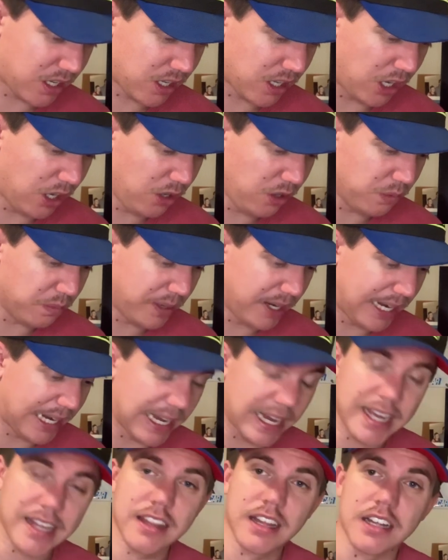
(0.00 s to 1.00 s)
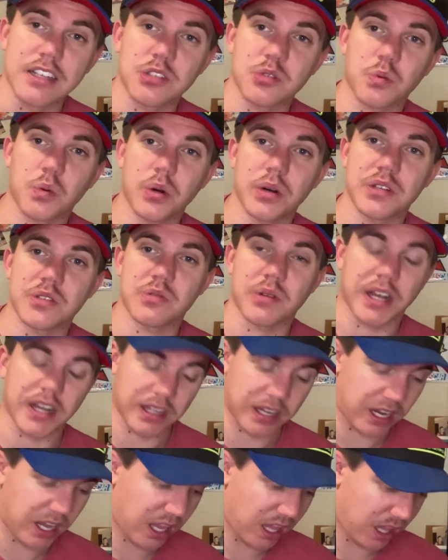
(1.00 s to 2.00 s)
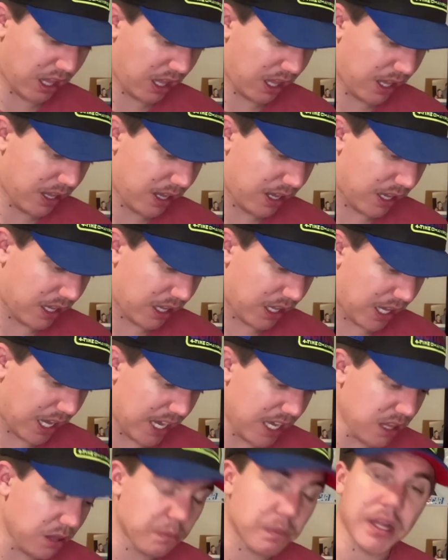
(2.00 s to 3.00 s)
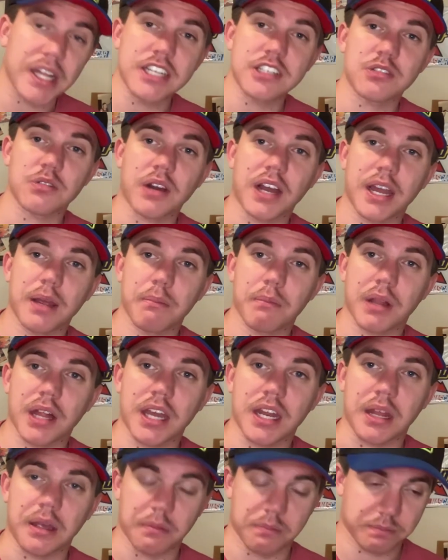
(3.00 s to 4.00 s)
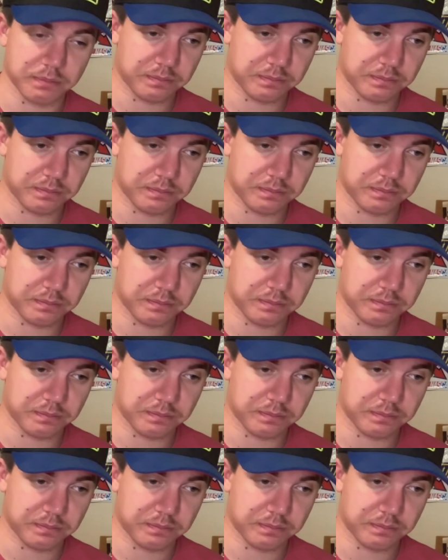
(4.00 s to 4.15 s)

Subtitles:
Oh my, I thought Suarez rallied. Eighth place, Ryan Blaney.